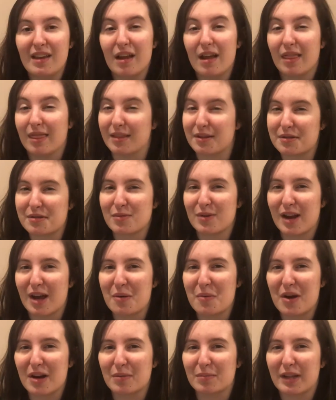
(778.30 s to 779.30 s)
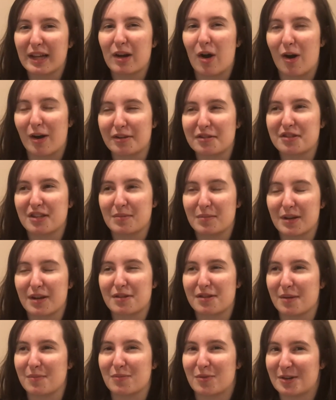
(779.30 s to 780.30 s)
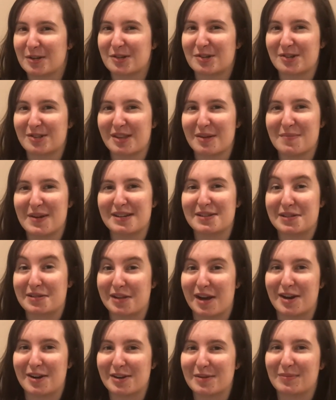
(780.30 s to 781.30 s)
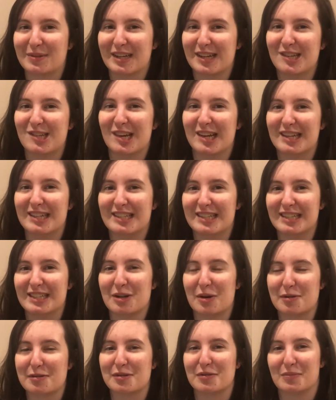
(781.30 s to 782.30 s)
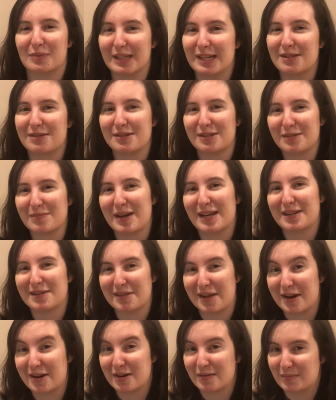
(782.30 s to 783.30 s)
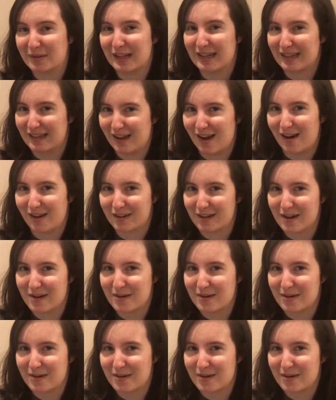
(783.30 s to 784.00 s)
this one I want to play honestly because I'm pretty sure that my desire to play JD also bleeds into my desire to play Iago.